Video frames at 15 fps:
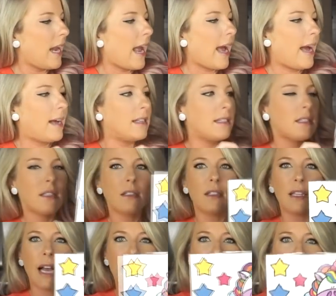it
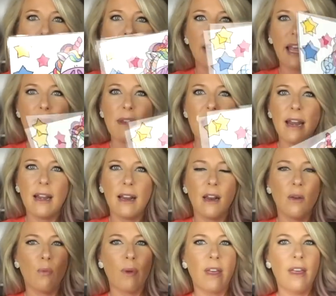has, I laminated
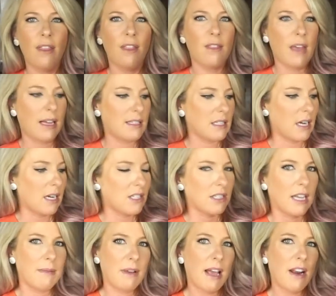it with that Scotch
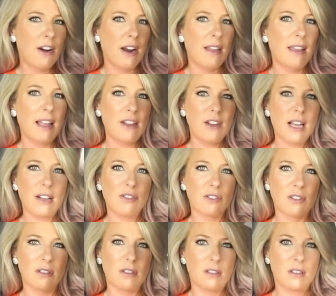Laminator, and that, look
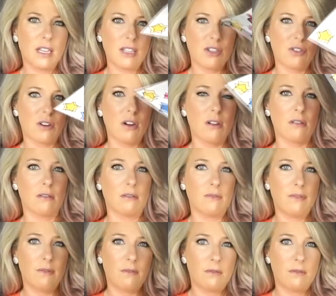how, that's strong.